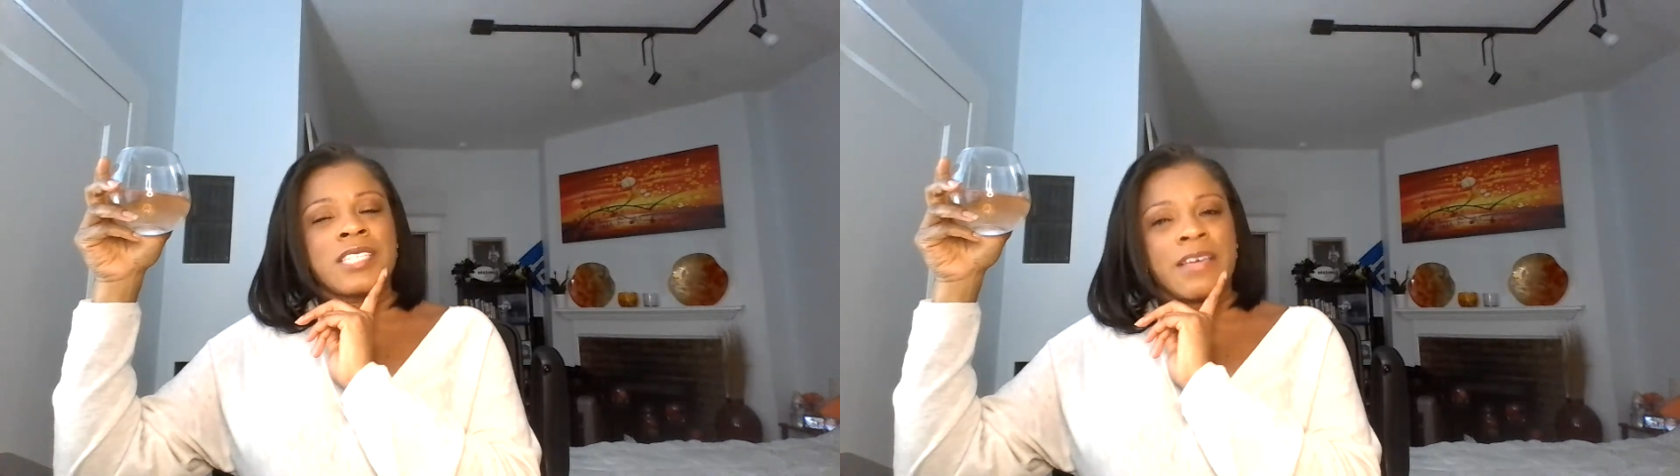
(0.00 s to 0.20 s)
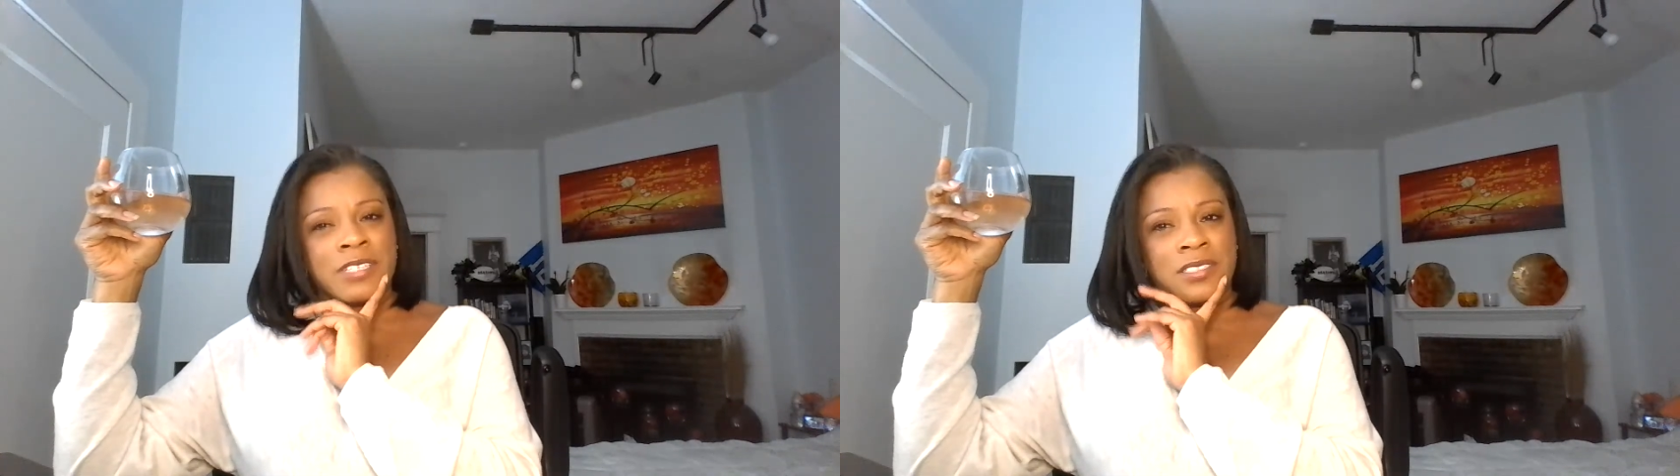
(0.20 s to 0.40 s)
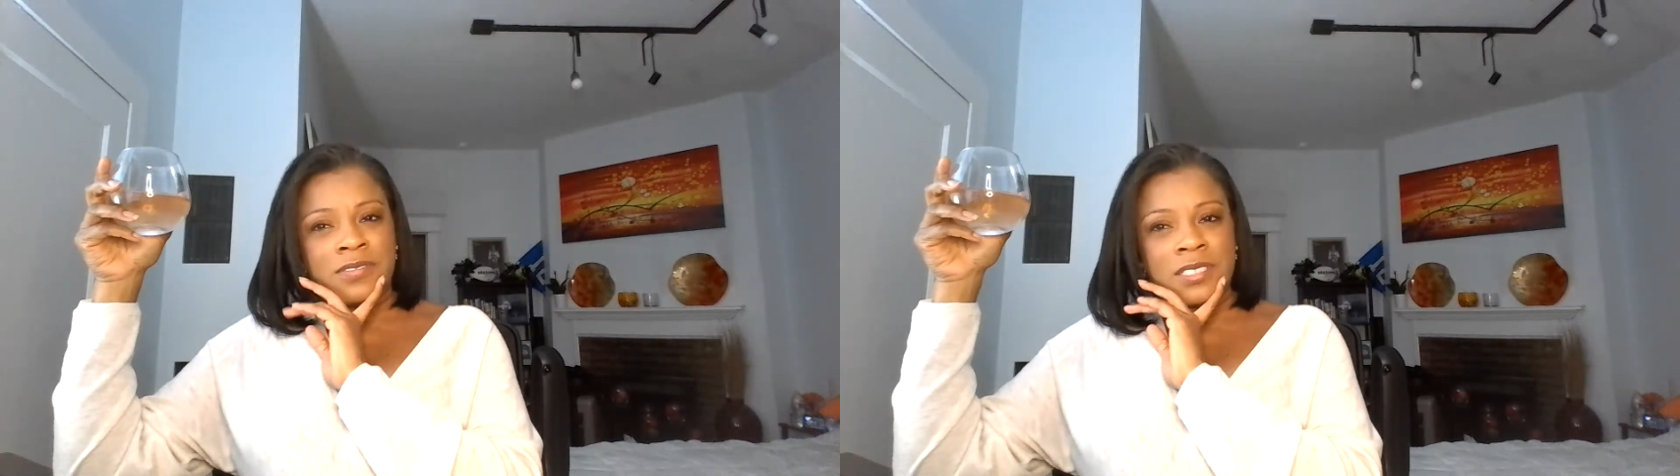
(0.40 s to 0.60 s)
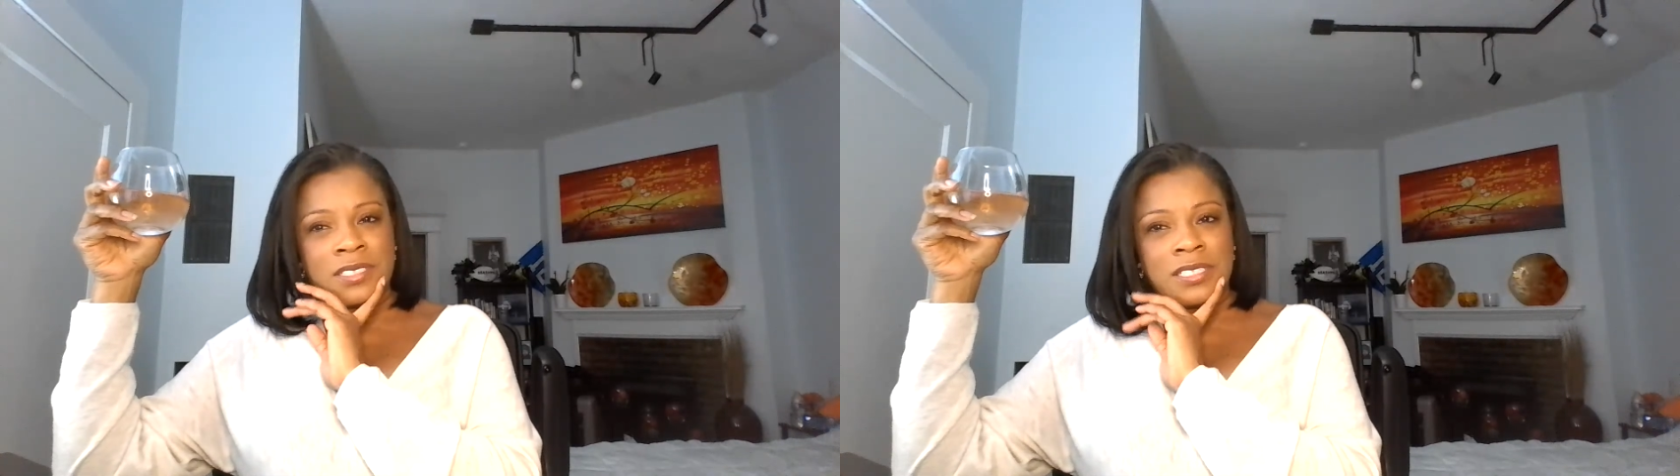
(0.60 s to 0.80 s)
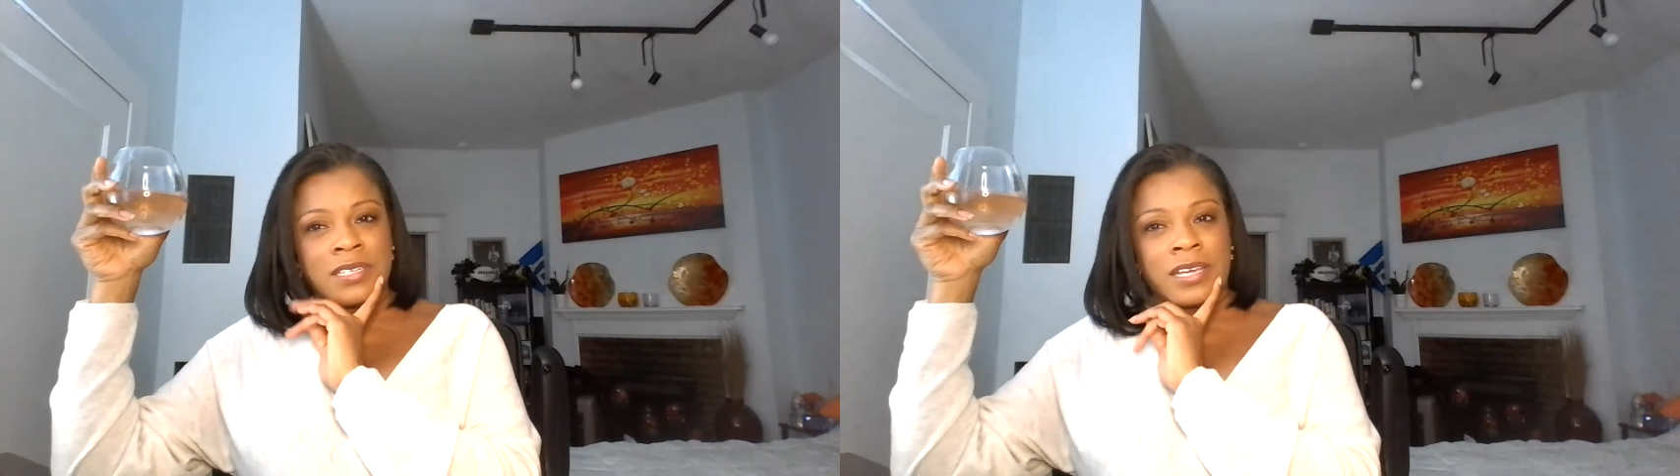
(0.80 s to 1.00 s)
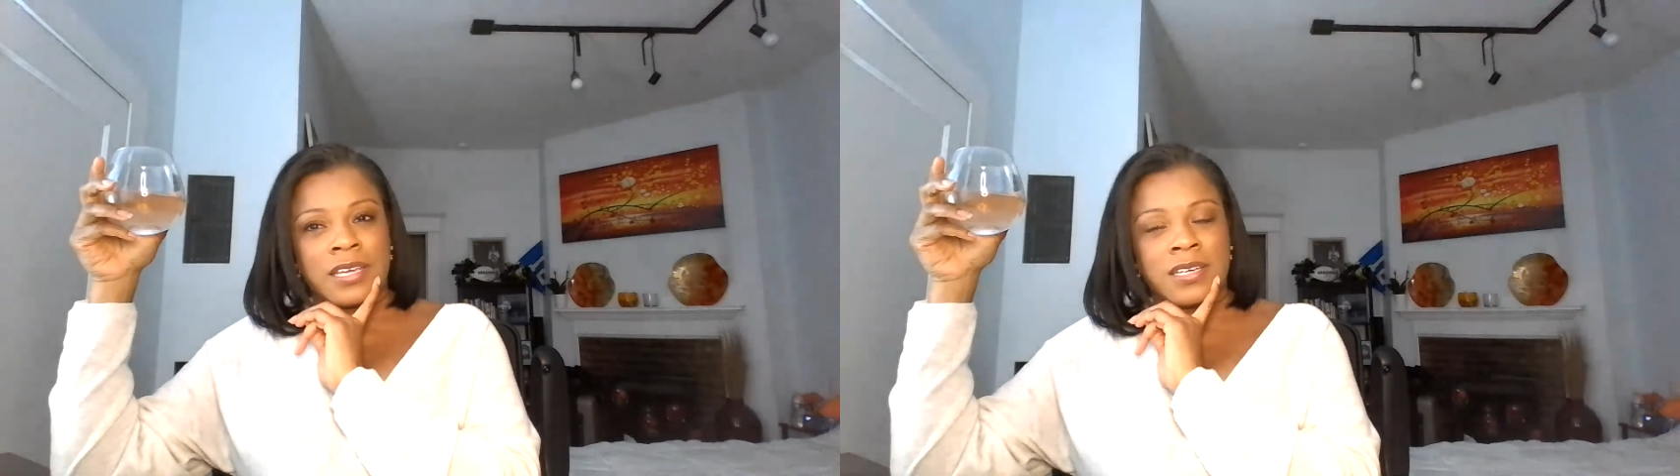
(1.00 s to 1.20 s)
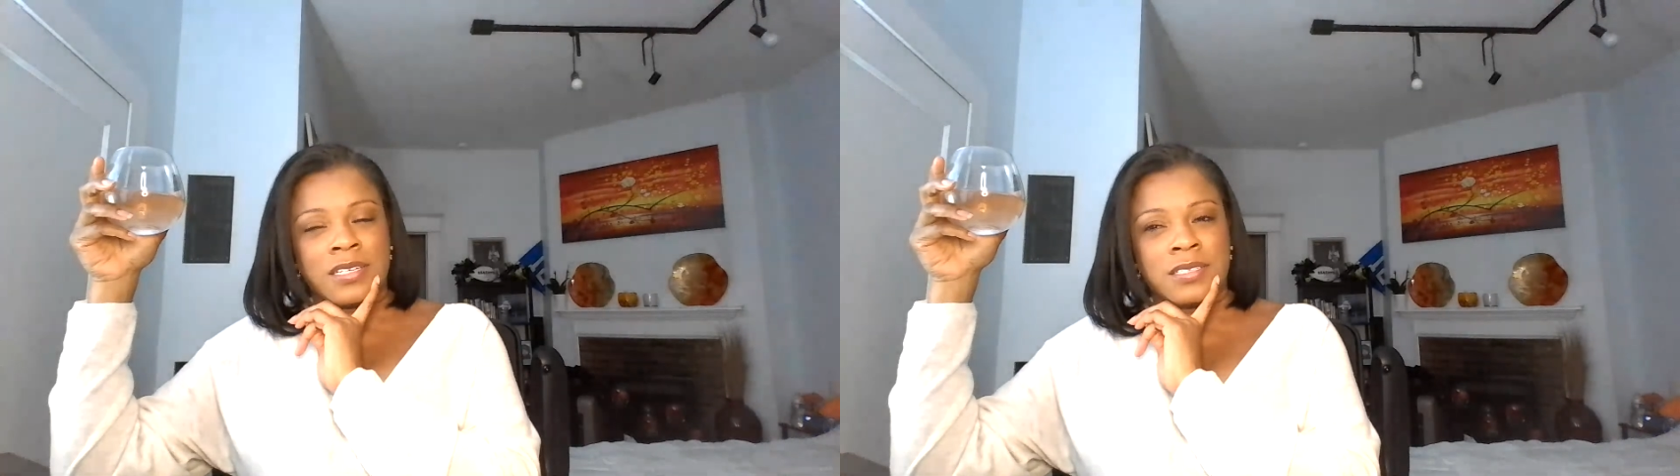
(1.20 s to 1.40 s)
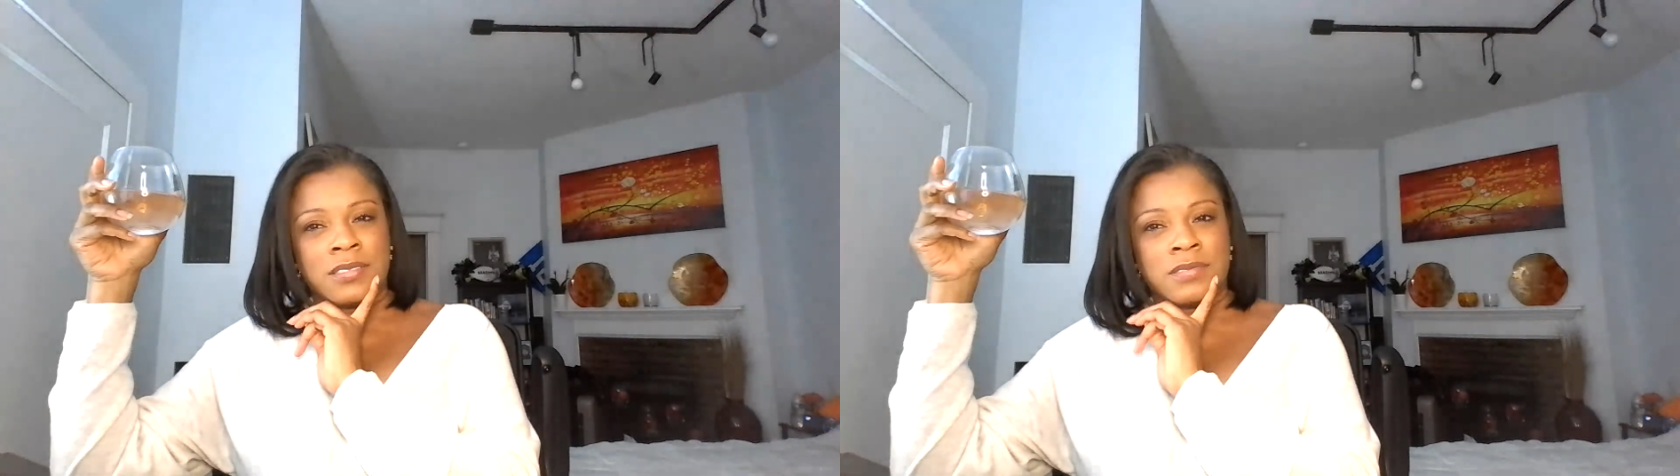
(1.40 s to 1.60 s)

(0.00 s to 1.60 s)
Savage Fenty like